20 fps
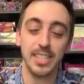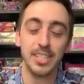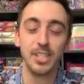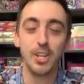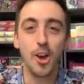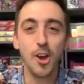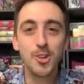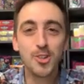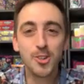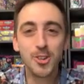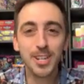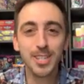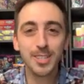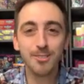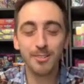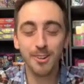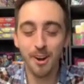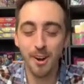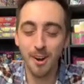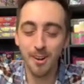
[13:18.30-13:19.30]
Dartrix
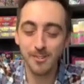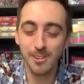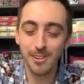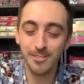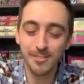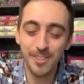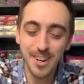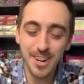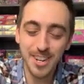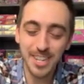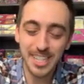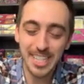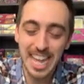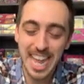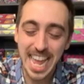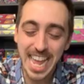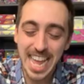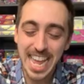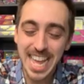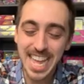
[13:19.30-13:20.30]
for our reverse,
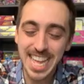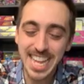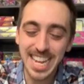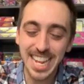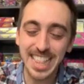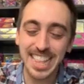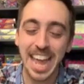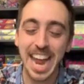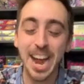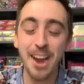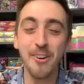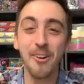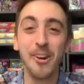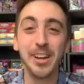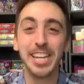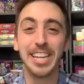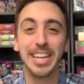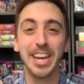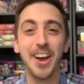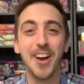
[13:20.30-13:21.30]
and there we
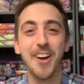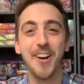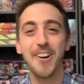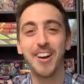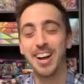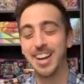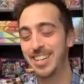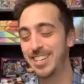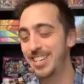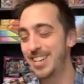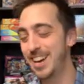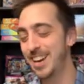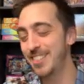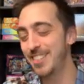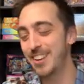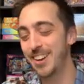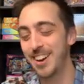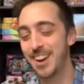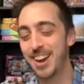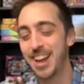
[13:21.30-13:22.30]
go,
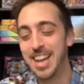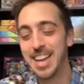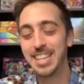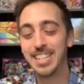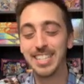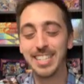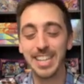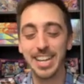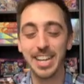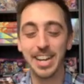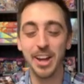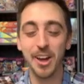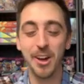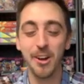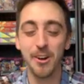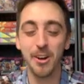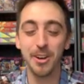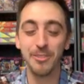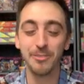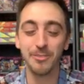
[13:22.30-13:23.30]
another
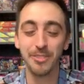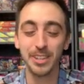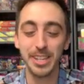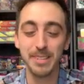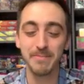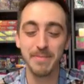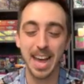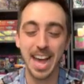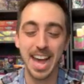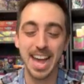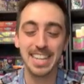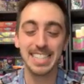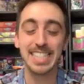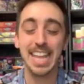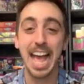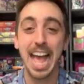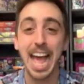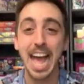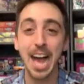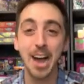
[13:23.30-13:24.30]
Ditto VMAX.
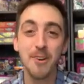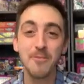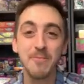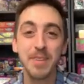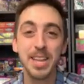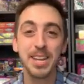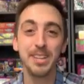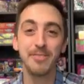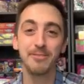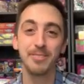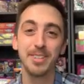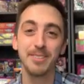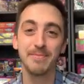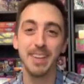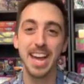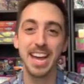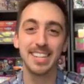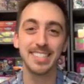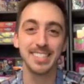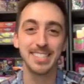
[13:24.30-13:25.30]
How many
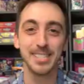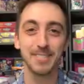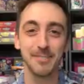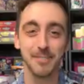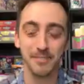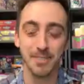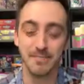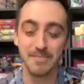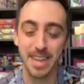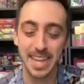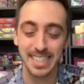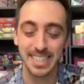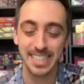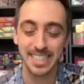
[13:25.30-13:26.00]
VMAXs from the main